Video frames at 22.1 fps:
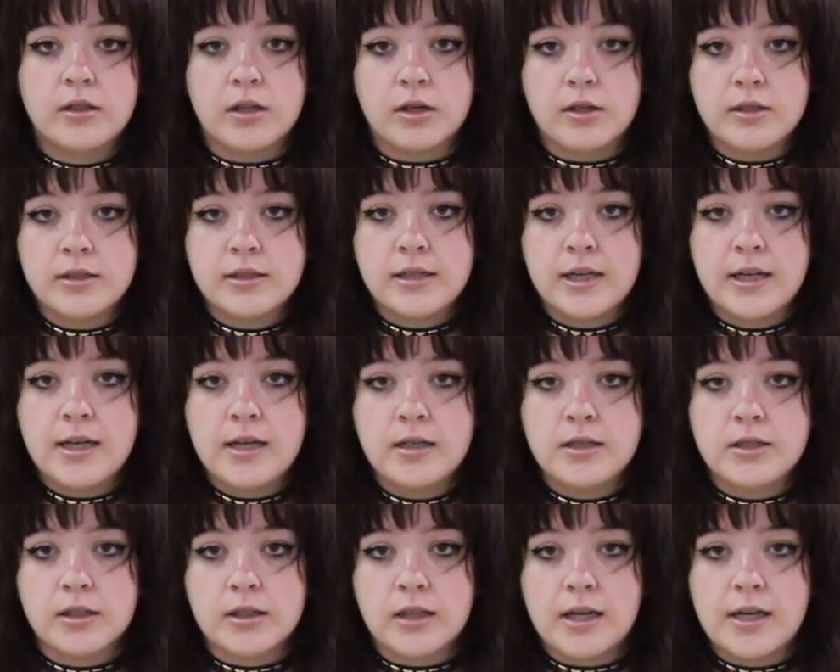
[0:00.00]

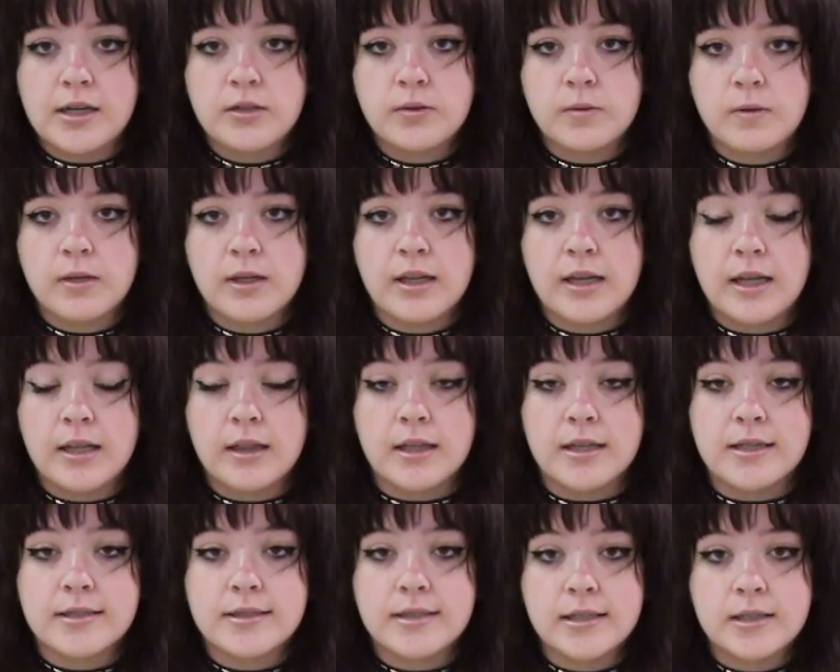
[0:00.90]
Thursday, July
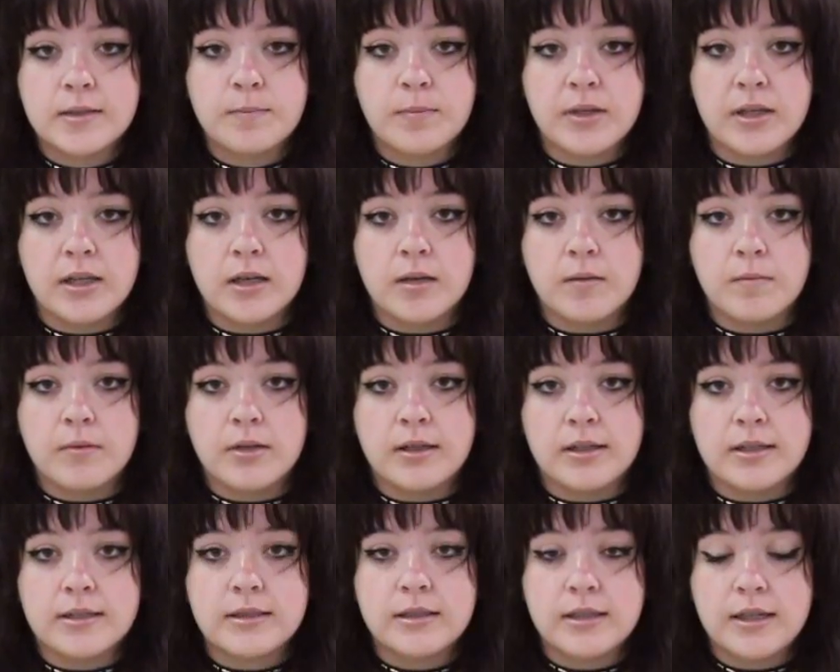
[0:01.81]
28th at 6 p.m.
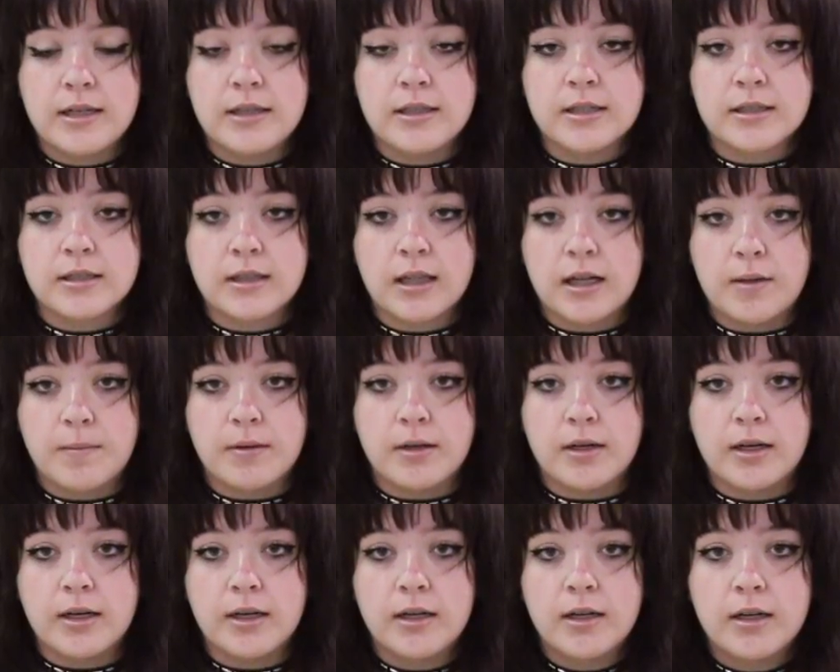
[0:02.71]
in the CHS
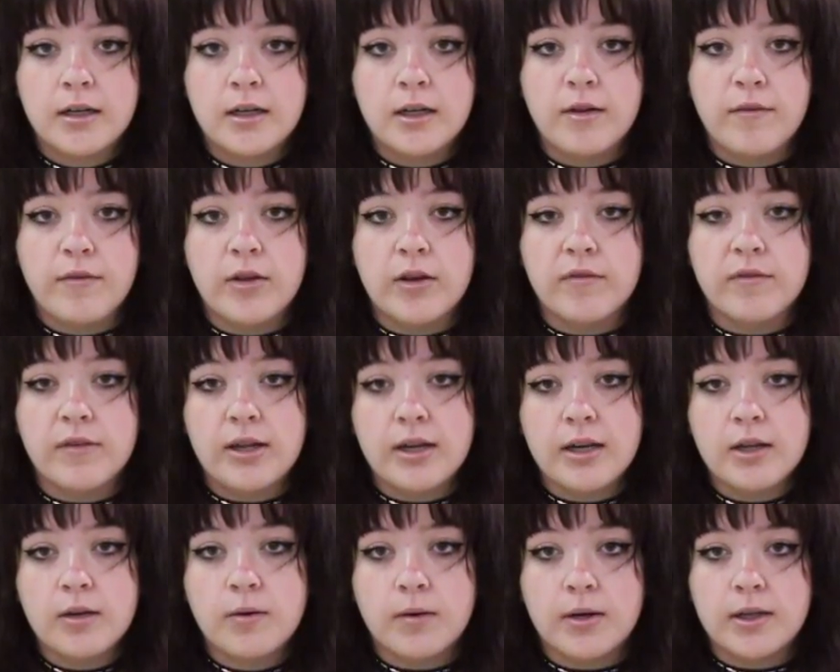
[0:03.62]
Library. If you have
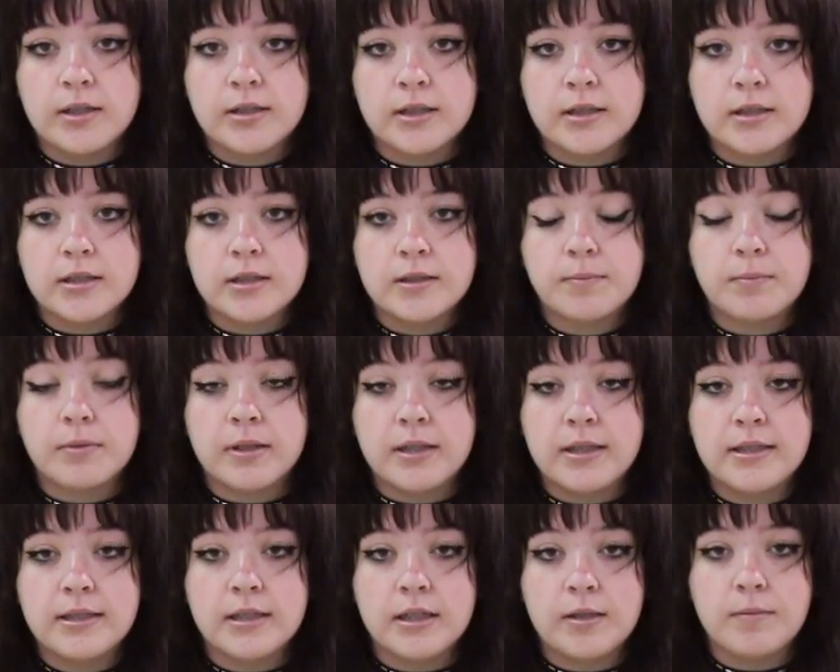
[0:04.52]
any questions,
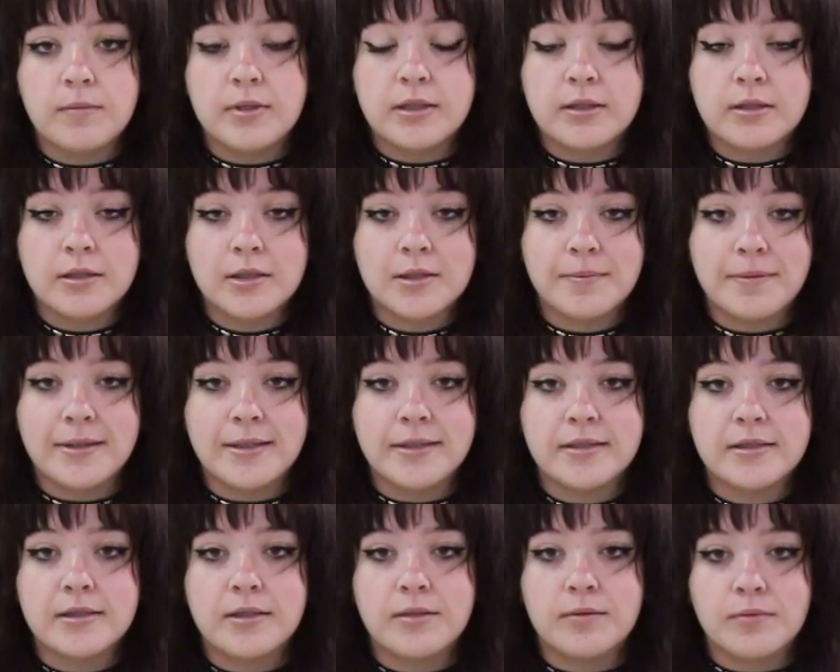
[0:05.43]
please see Mr.
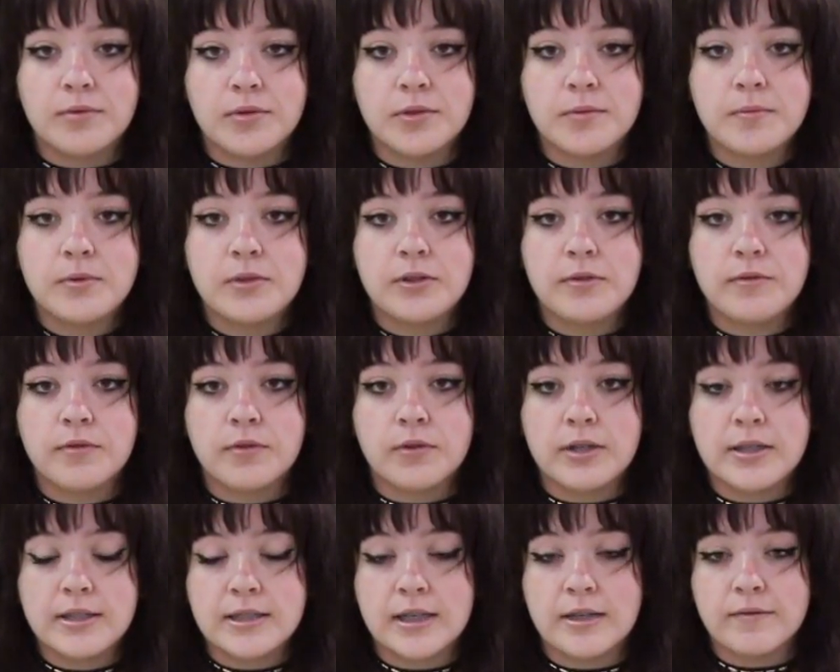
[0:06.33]
Spence in room
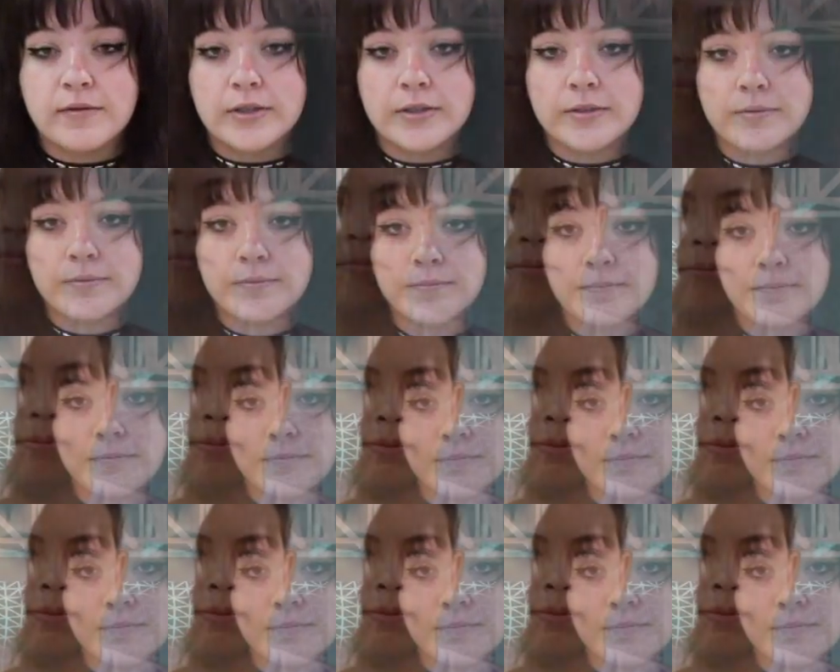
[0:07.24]
247.